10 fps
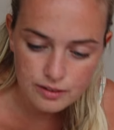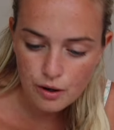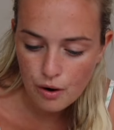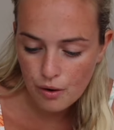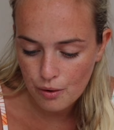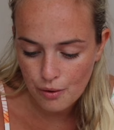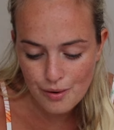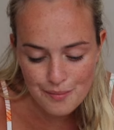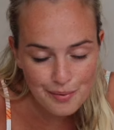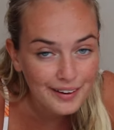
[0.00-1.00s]

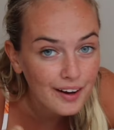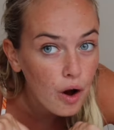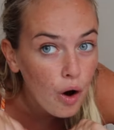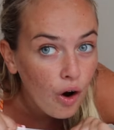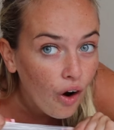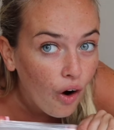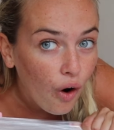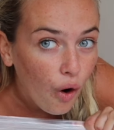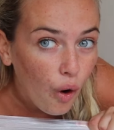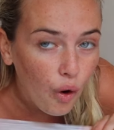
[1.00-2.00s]
top.
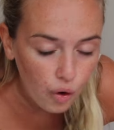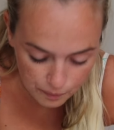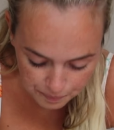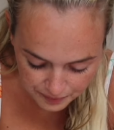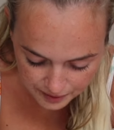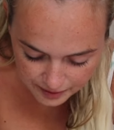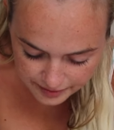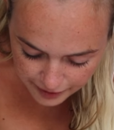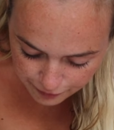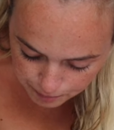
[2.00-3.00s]
Oh,
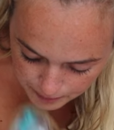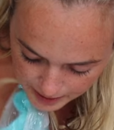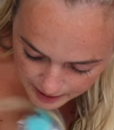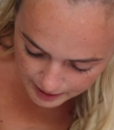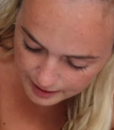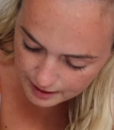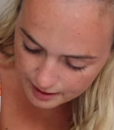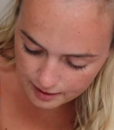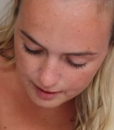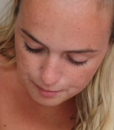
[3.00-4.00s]
it's giving me
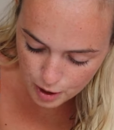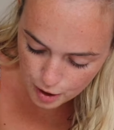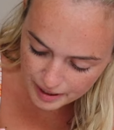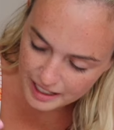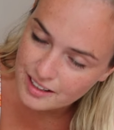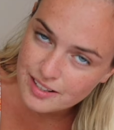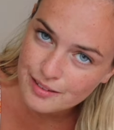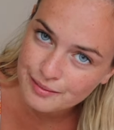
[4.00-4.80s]
mermaid